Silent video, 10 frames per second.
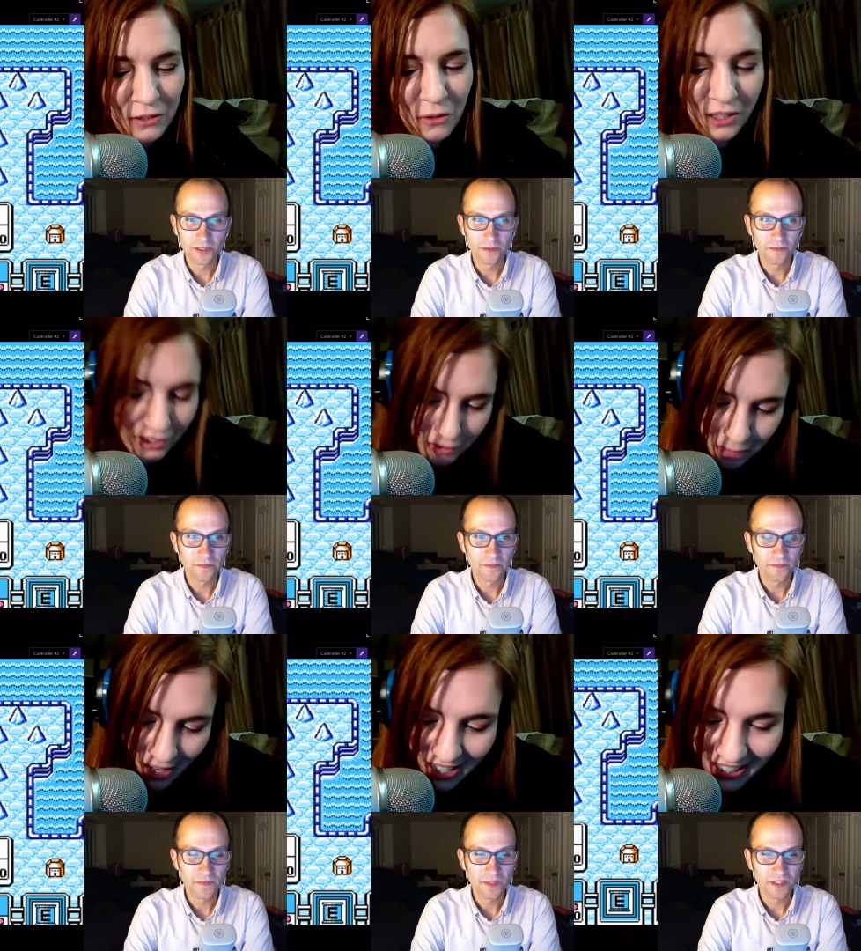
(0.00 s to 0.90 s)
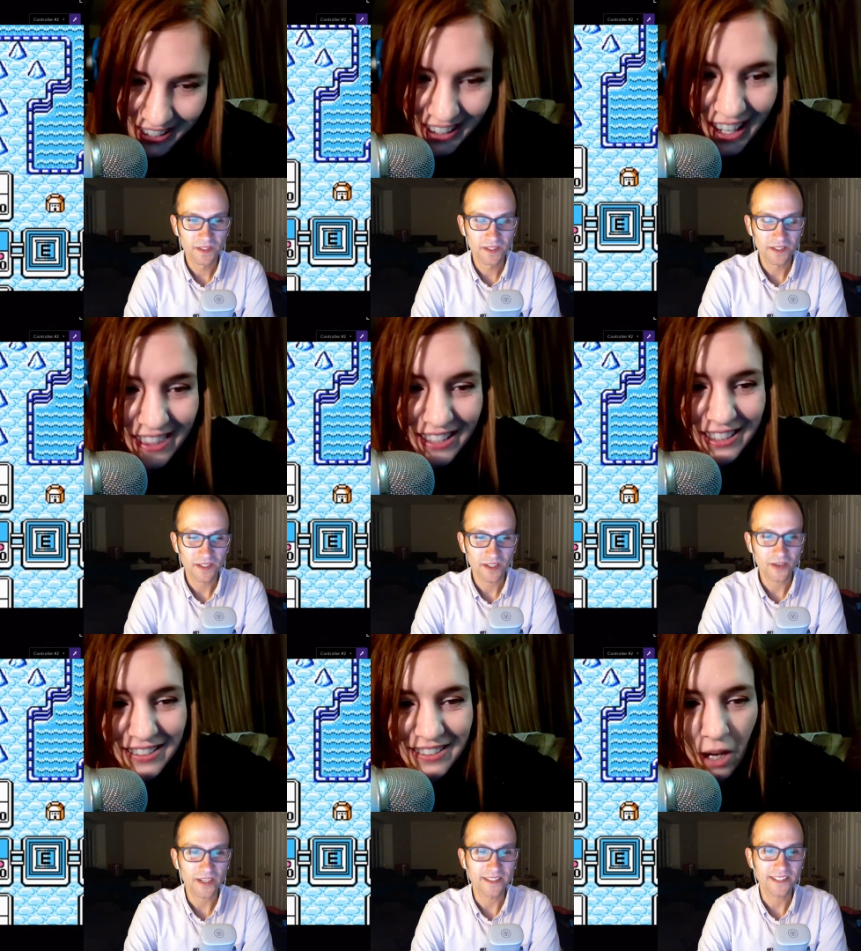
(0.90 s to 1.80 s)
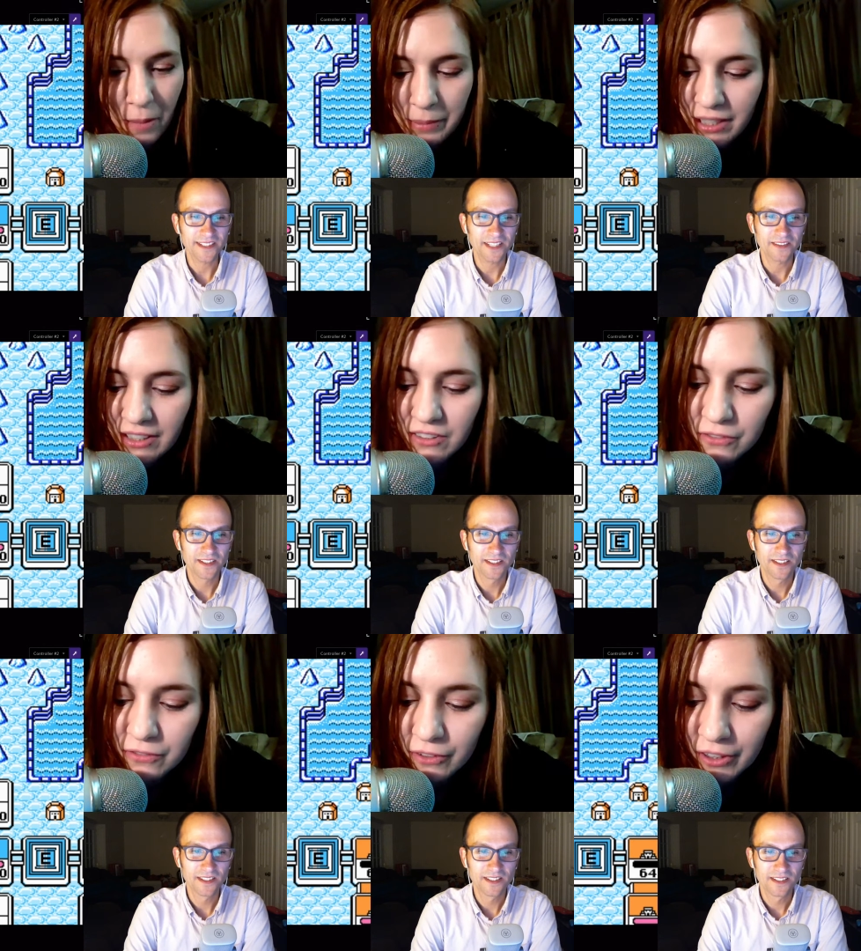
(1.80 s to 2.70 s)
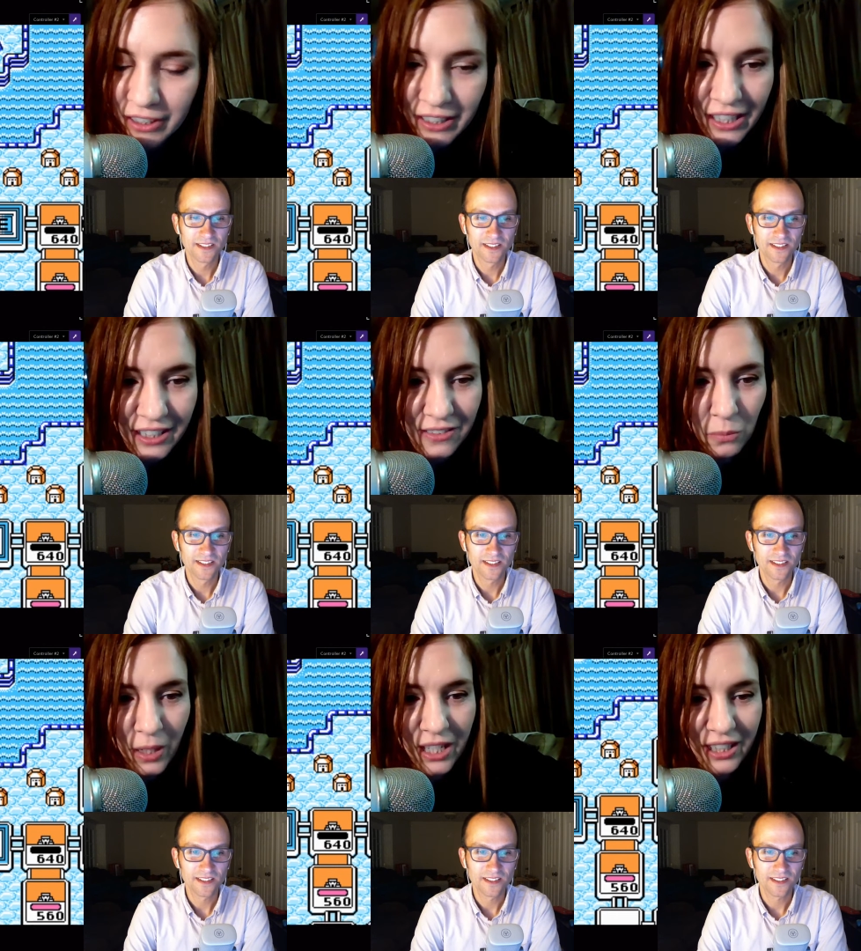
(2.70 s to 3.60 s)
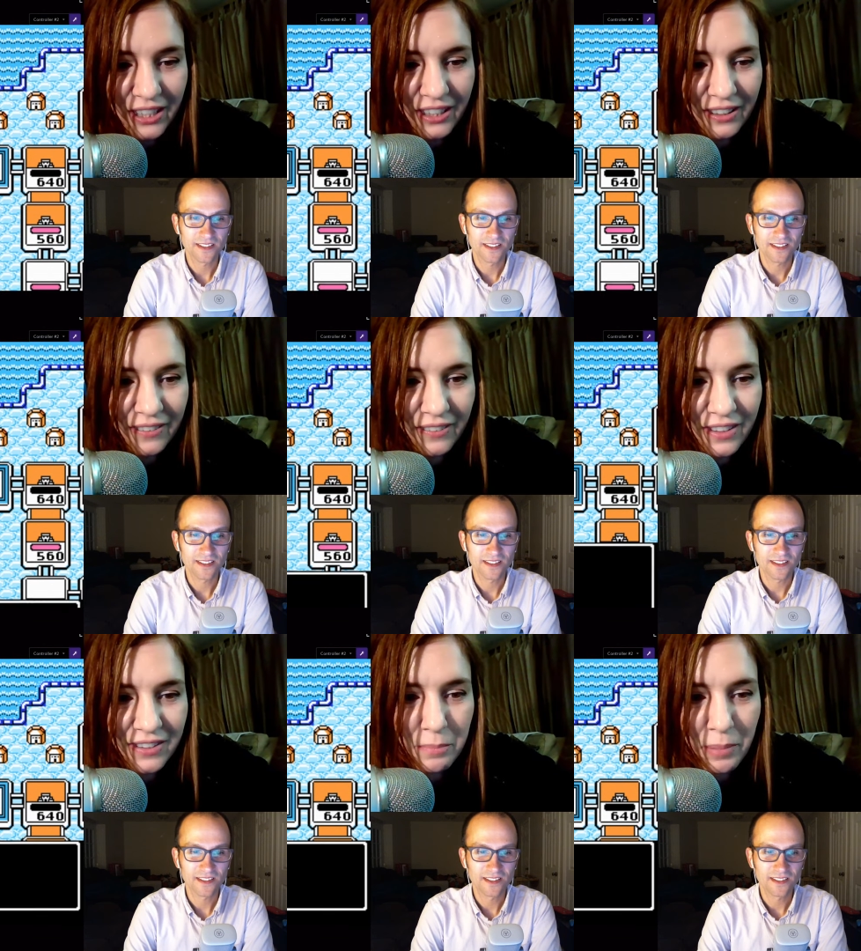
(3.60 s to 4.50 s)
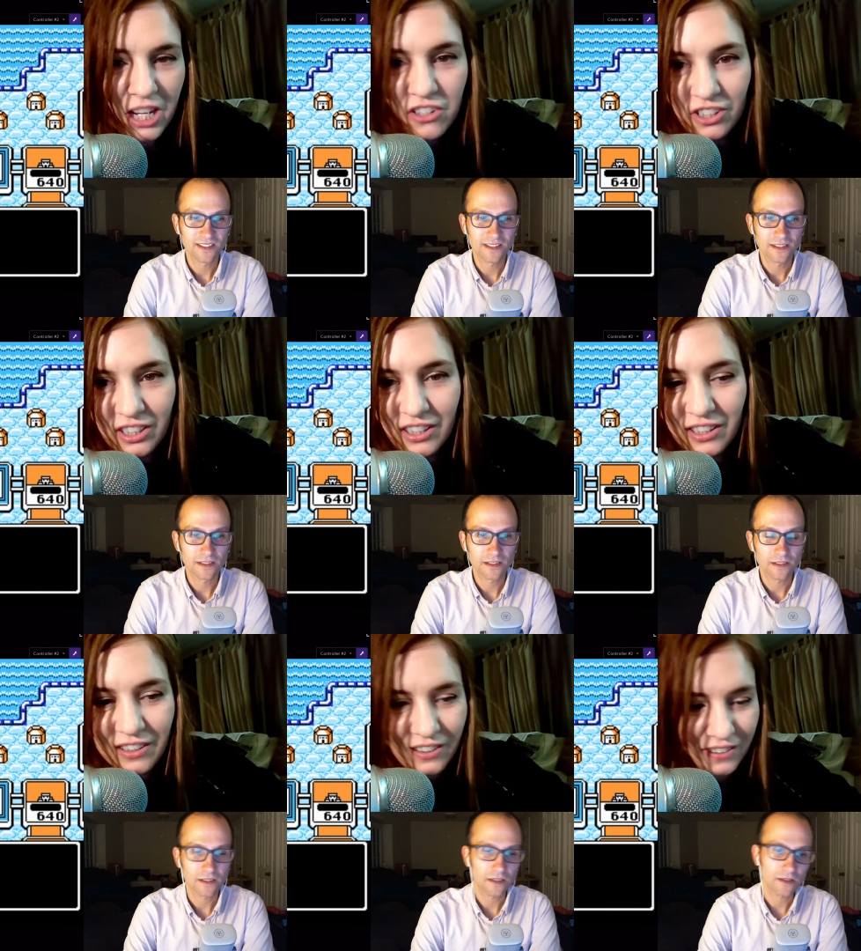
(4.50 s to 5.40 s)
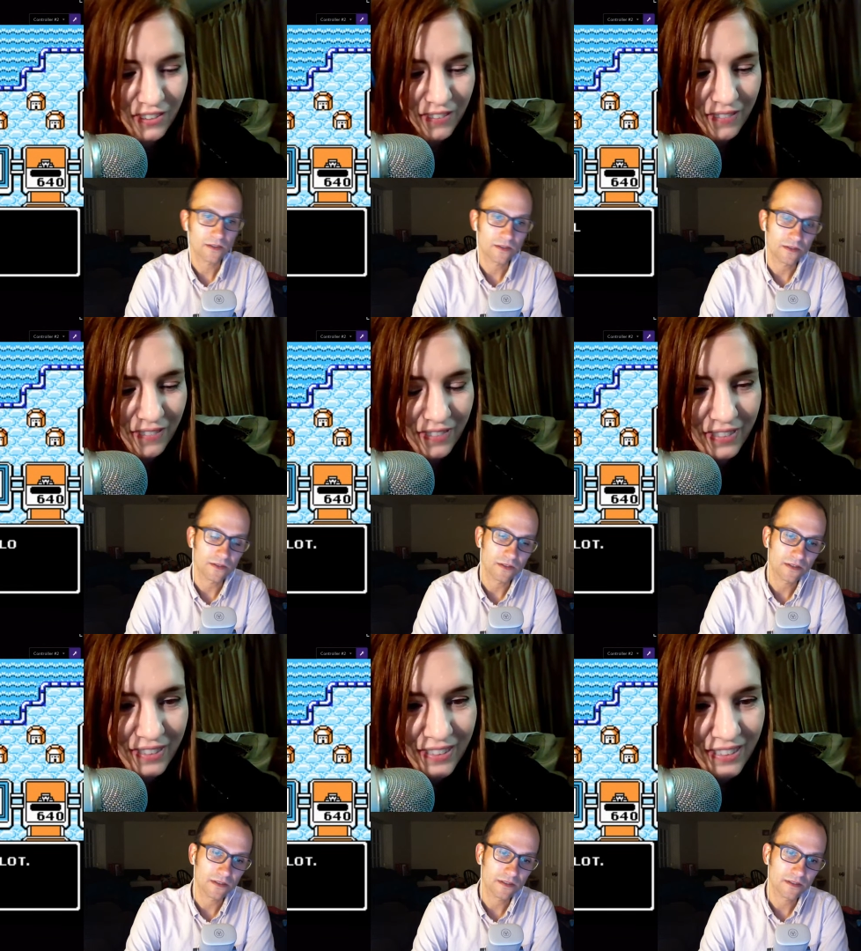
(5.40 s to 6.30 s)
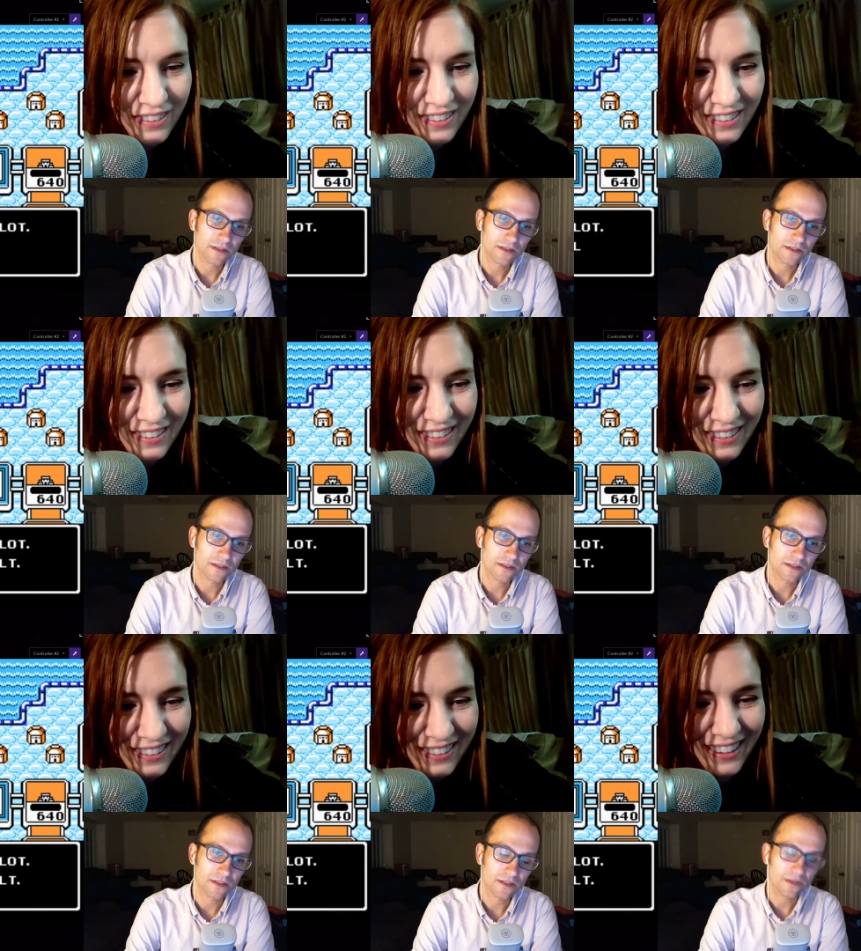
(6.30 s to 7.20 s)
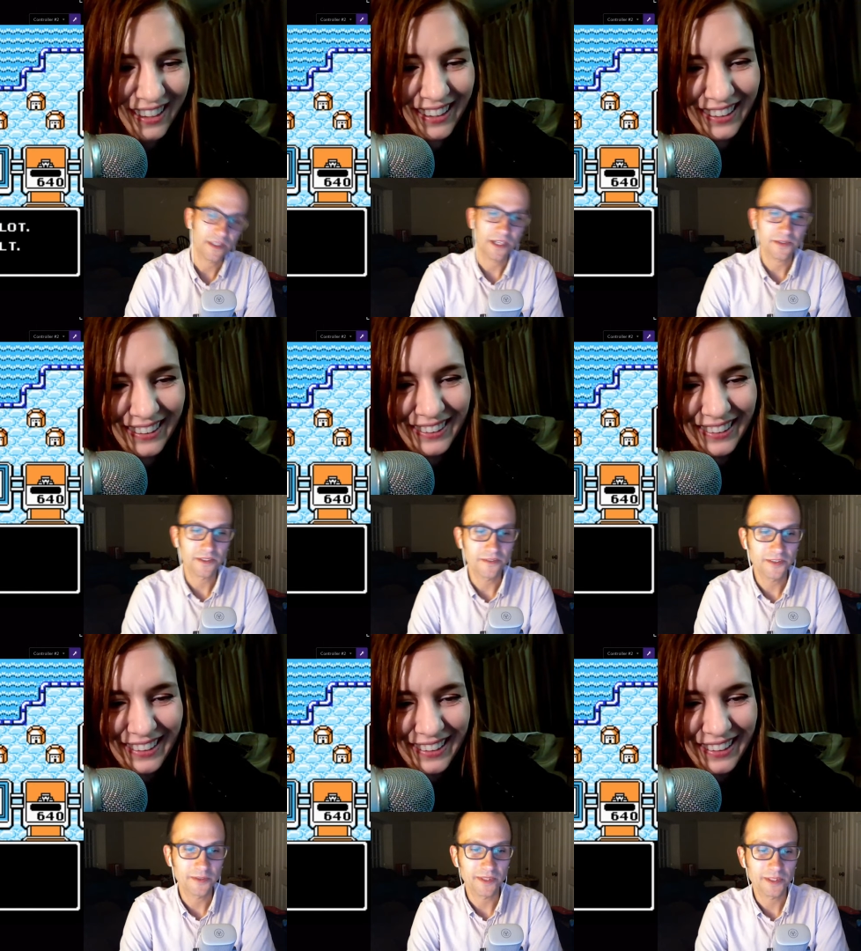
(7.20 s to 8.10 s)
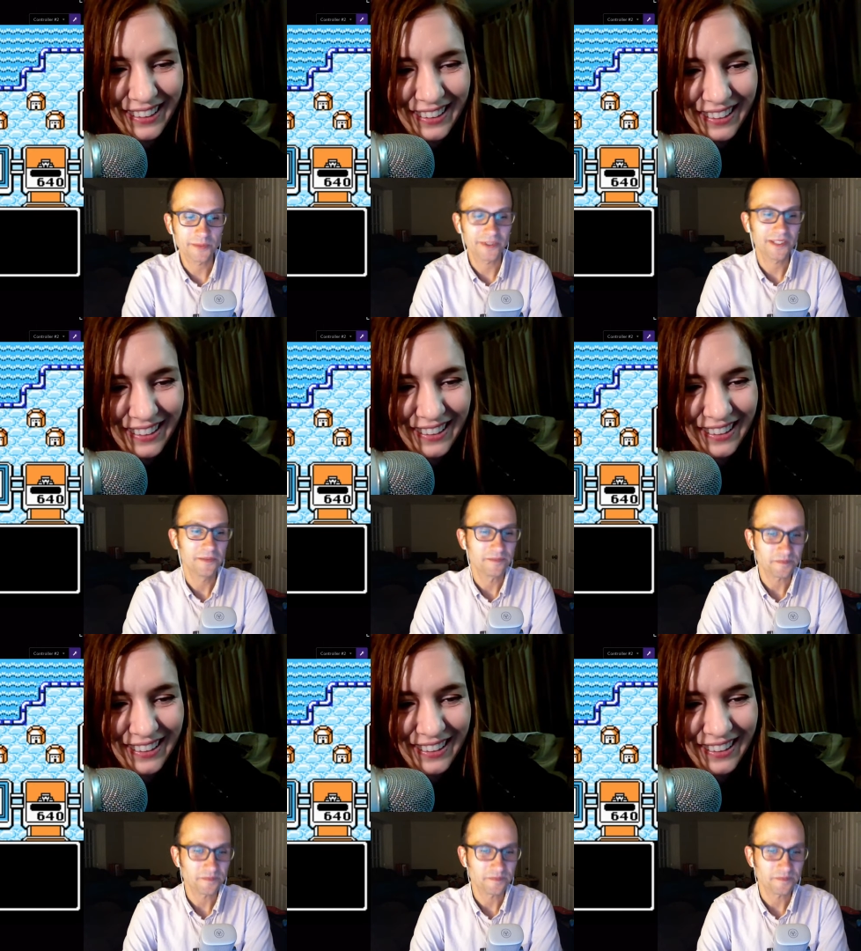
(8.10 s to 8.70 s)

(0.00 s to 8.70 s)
Speaker 1: doing in his pocket? I think okay, he's stomping time... his foot like he's waiting. He's impatient.
Speaker 2: Oh. Okay, I was confused by the sprite.